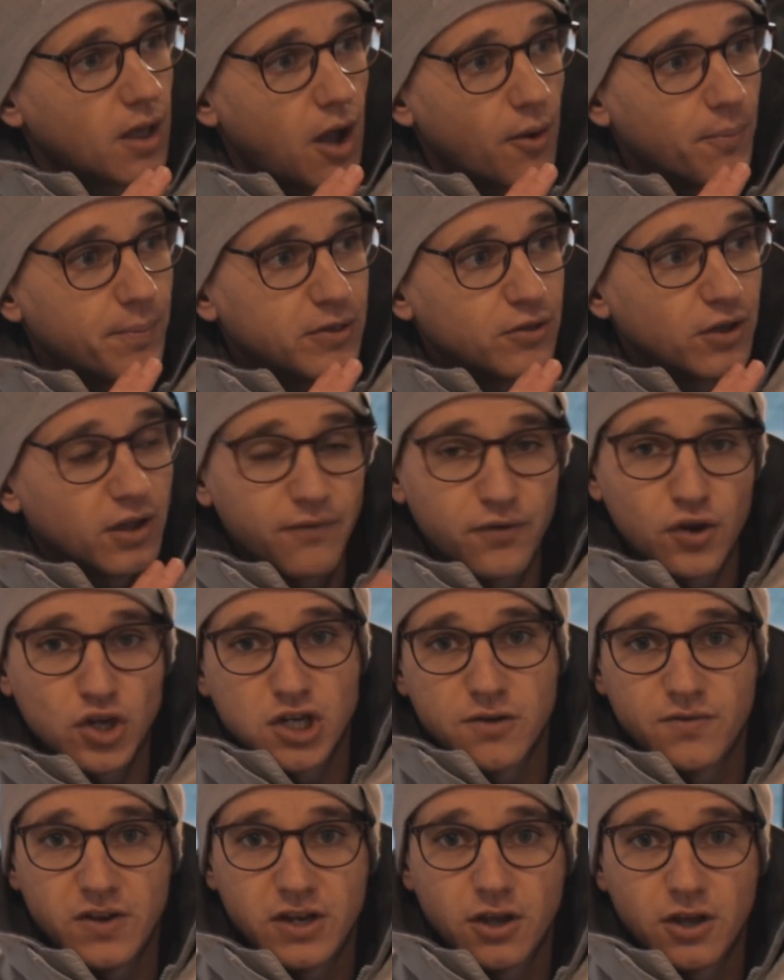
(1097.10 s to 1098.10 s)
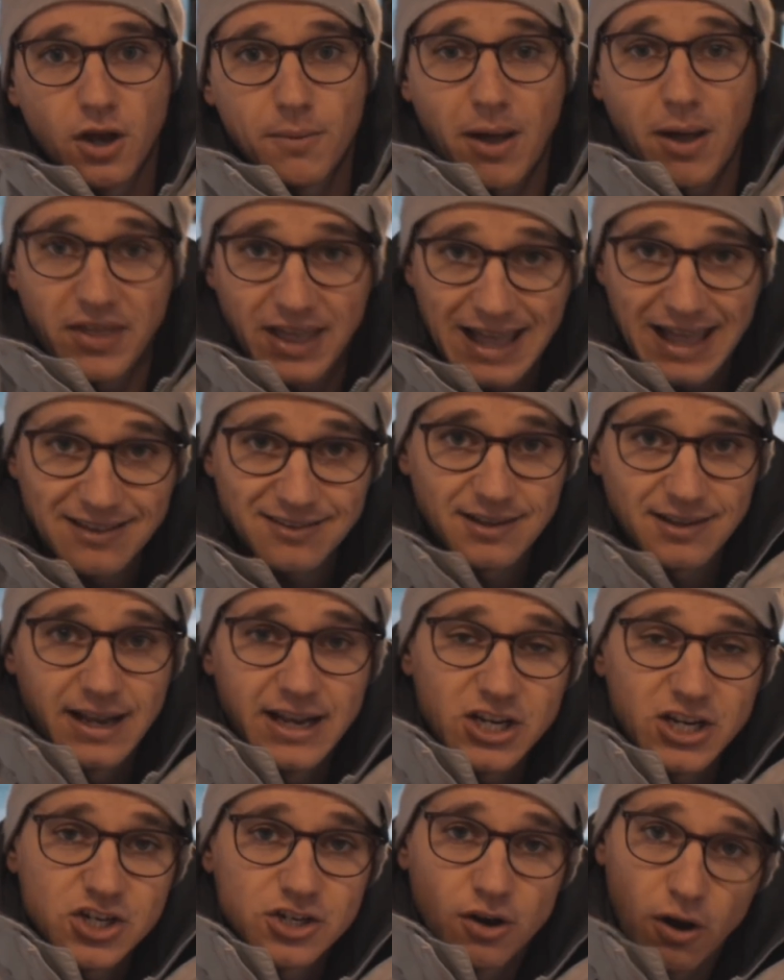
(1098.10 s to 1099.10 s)
I'll be doing a future video about the
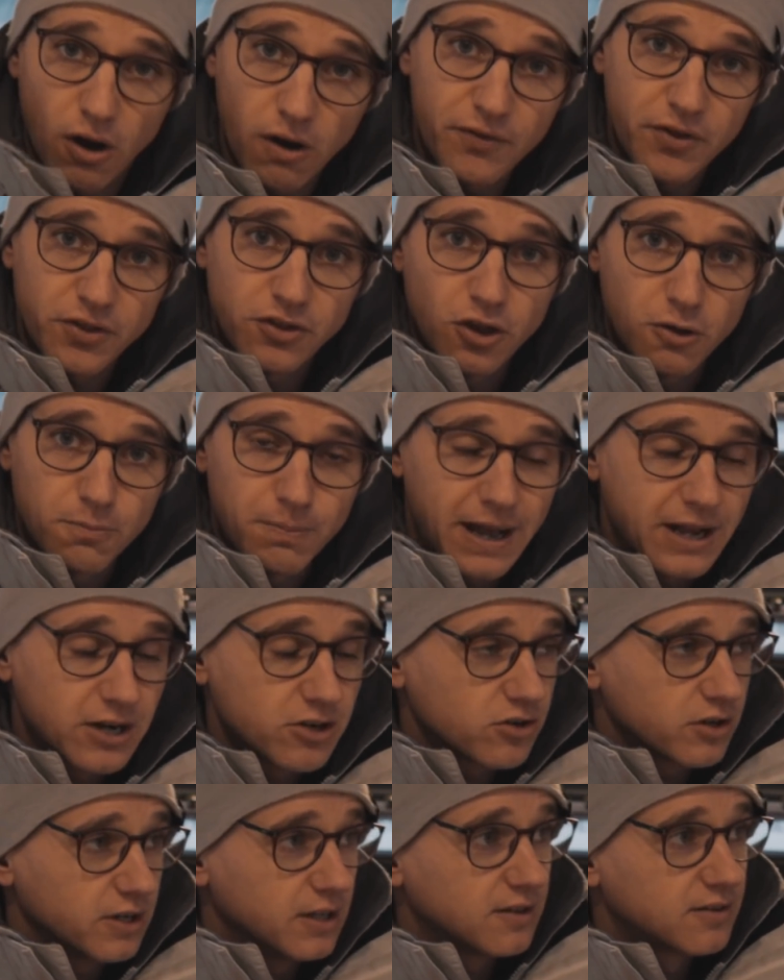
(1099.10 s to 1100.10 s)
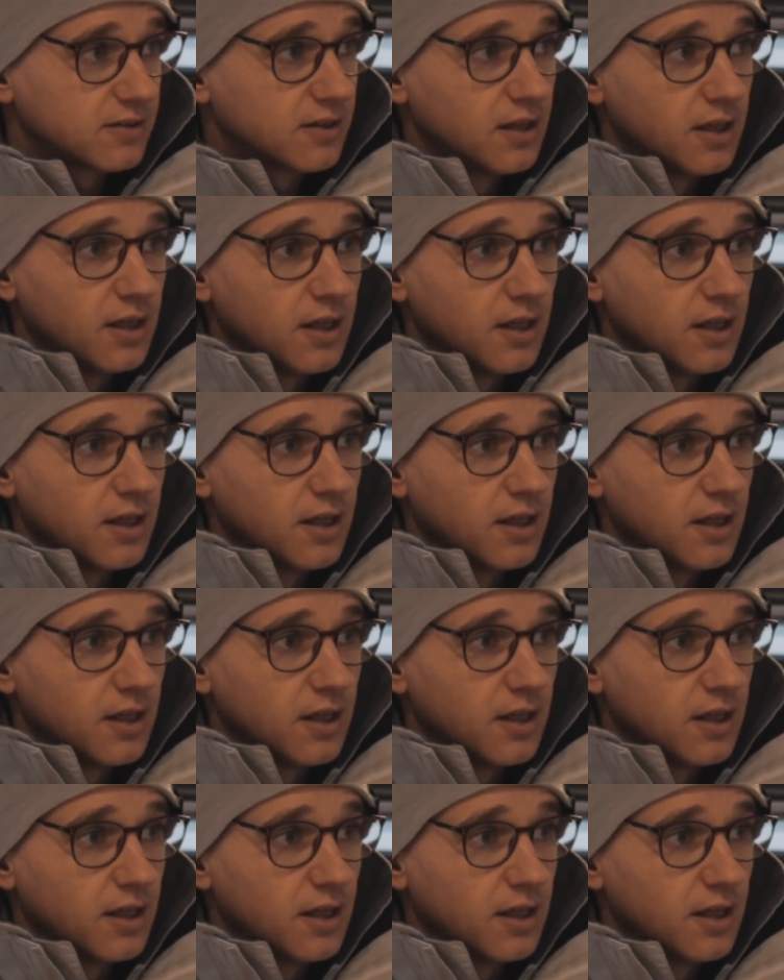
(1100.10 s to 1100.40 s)
installation of the new batteries